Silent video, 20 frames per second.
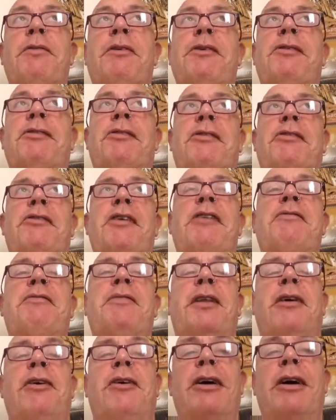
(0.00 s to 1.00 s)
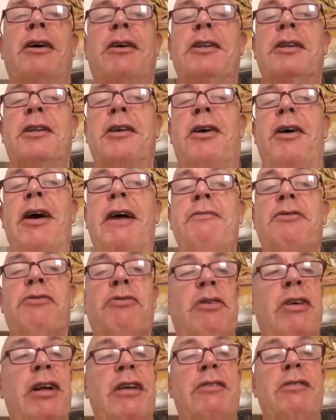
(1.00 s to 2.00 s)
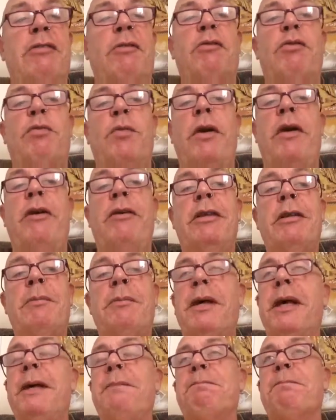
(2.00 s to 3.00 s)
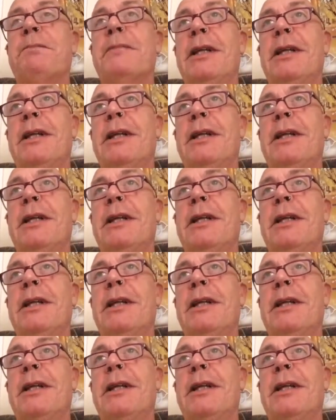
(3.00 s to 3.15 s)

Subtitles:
very successfully, I have tried to stop swearing a bit.